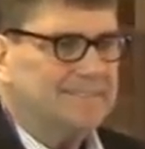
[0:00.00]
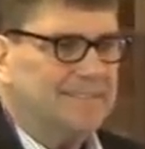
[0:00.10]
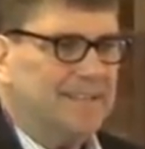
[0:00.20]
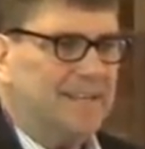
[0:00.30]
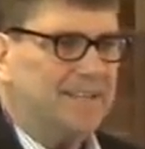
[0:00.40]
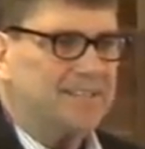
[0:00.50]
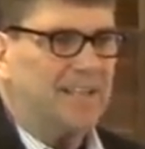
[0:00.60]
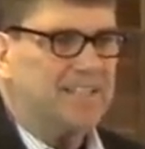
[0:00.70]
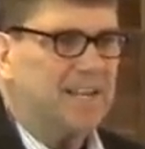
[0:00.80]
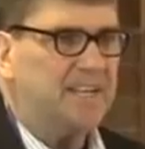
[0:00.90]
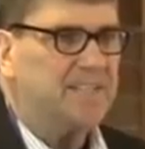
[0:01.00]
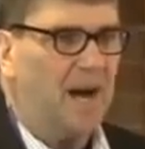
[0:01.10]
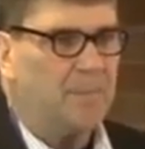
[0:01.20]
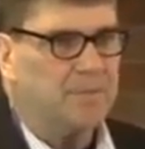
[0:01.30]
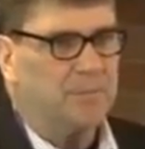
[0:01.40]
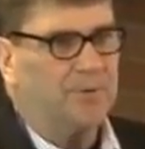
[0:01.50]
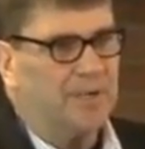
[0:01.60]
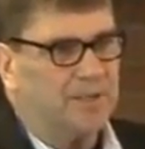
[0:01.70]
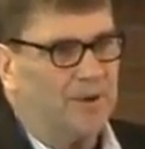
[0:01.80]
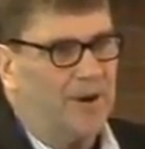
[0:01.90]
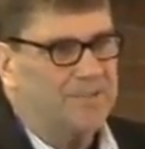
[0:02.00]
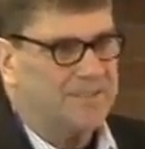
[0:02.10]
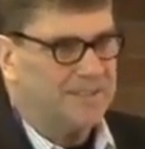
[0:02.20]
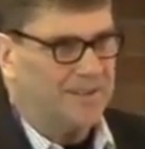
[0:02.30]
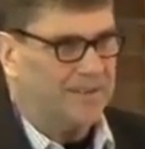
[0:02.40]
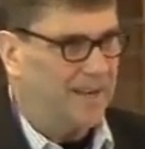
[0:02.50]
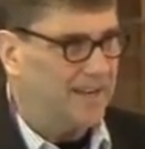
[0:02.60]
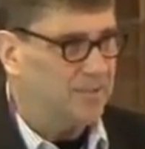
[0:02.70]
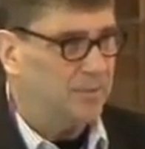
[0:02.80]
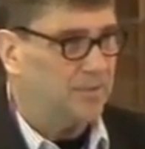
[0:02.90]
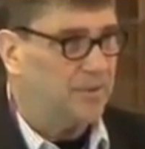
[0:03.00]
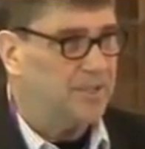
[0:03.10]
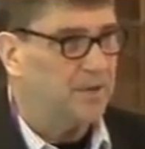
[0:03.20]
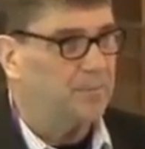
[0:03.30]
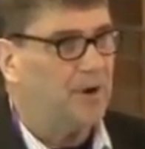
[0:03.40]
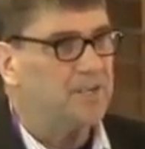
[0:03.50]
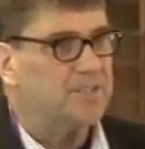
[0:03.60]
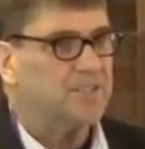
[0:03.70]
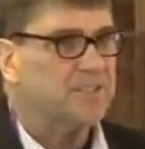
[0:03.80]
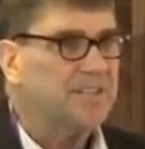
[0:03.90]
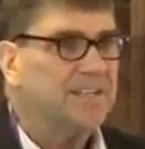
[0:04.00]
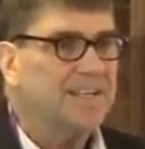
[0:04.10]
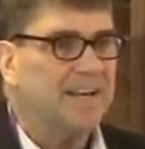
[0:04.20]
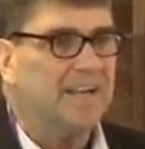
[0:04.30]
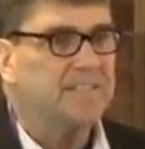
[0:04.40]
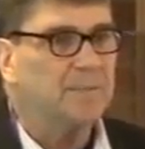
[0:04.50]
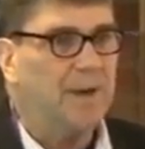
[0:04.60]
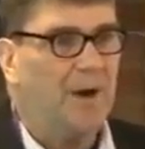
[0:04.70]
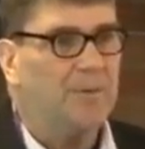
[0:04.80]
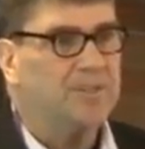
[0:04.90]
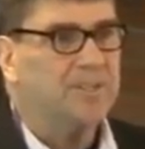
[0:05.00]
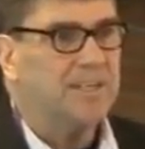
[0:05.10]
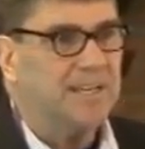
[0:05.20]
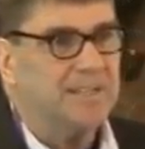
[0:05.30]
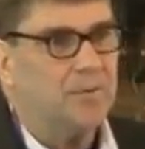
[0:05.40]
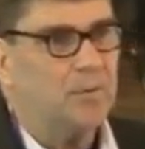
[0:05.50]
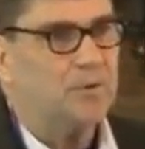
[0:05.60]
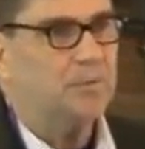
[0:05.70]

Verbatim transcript: it's like ten times the printing cost, okay, is what the retail price is. And that's about what you need in order